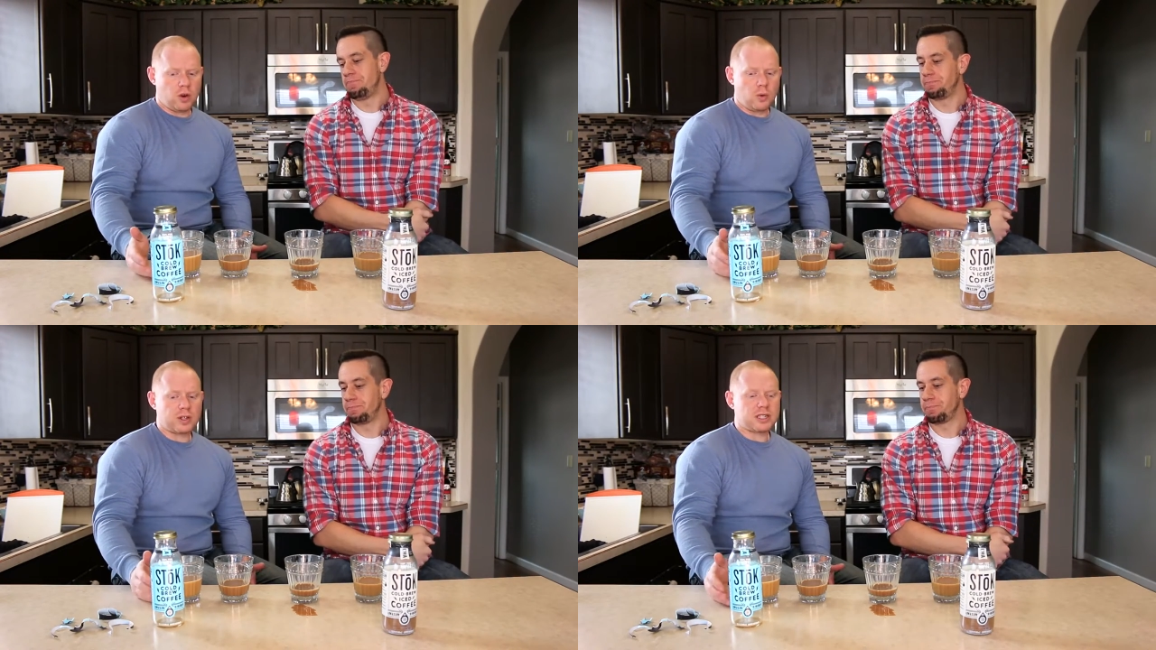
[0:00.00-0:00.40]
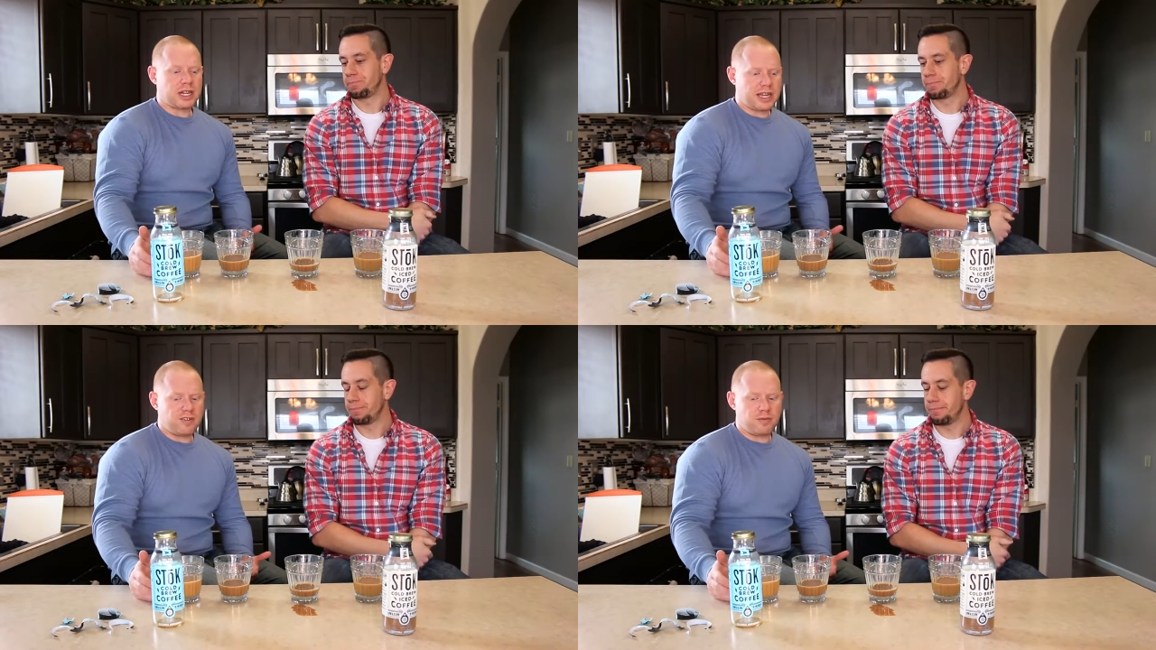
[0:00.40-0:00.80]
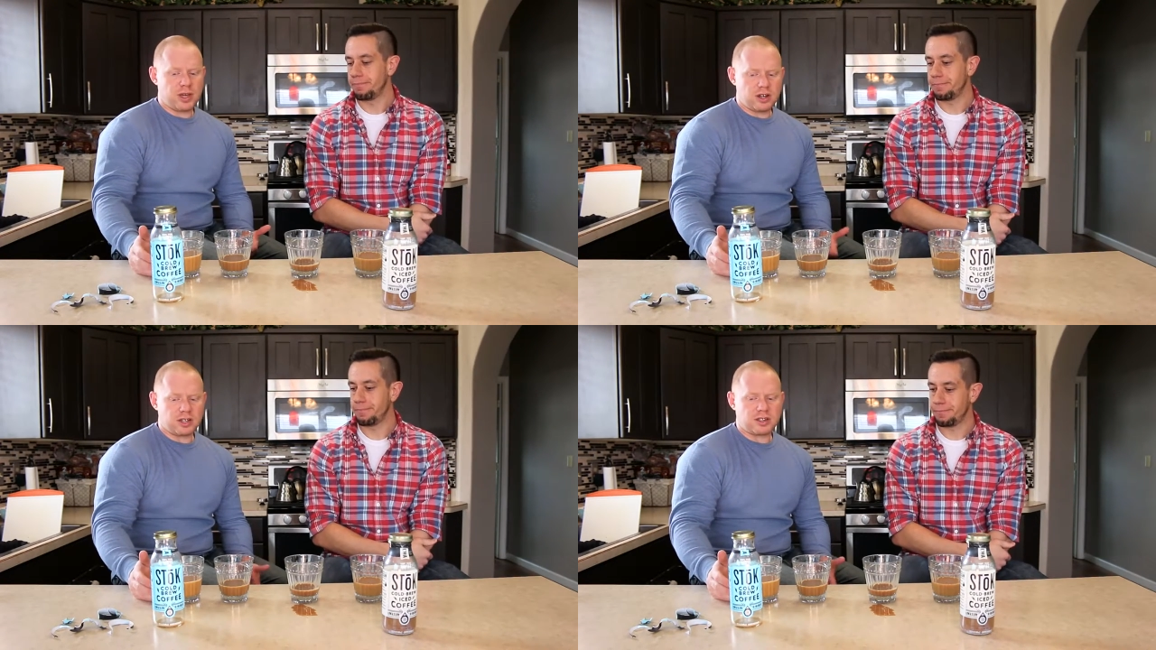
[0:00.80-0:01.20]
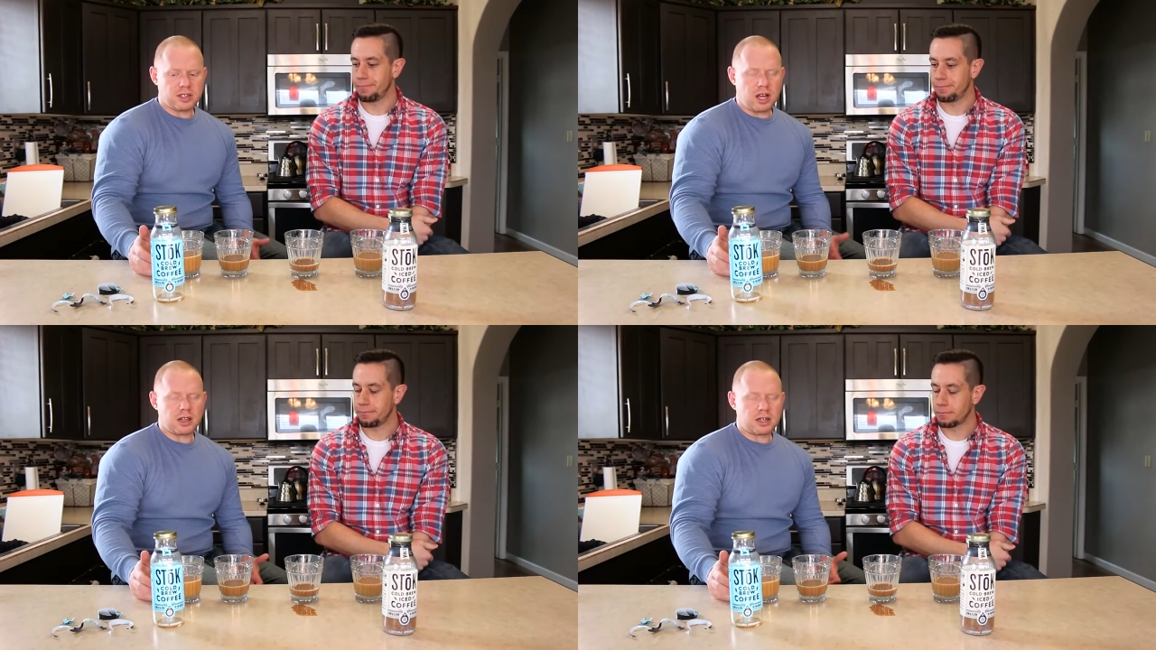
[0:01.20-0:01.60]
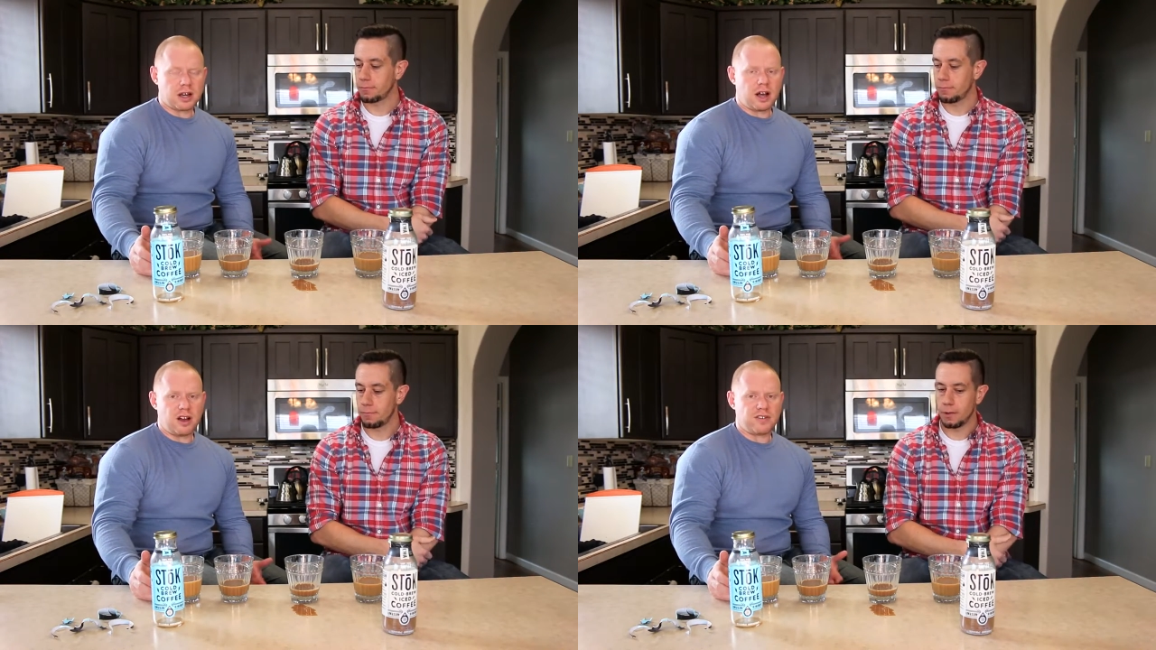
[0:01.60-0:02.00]
Speaker 1: what's going to give me a good solid
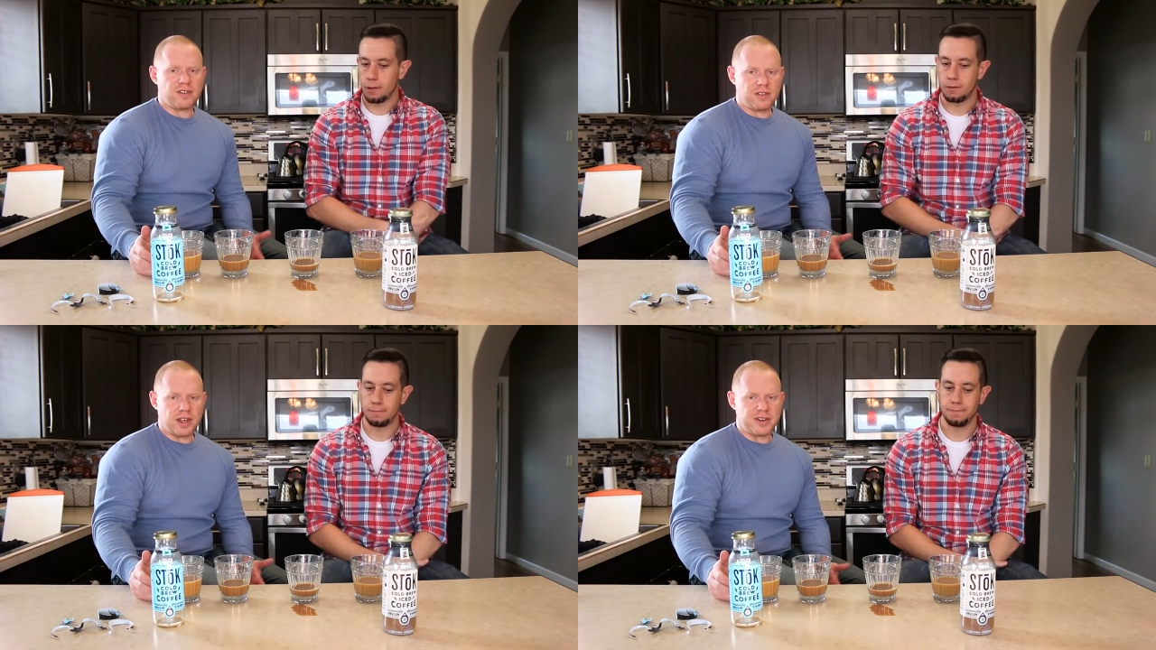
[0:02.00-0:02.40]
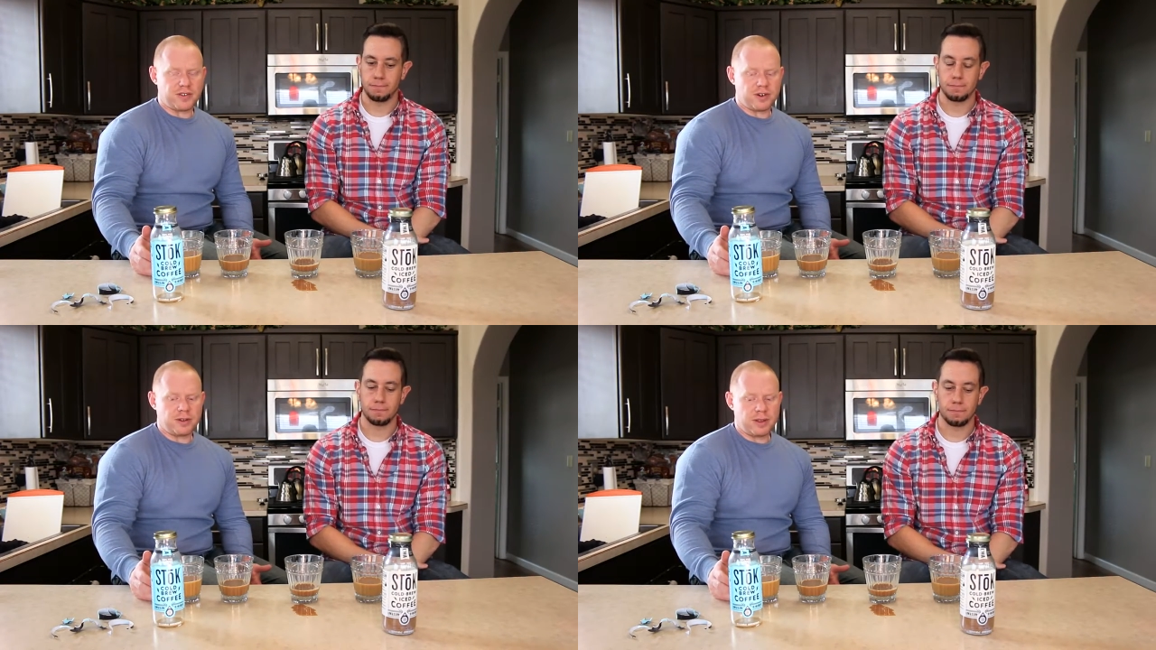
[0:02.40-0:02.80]
coffee flavor?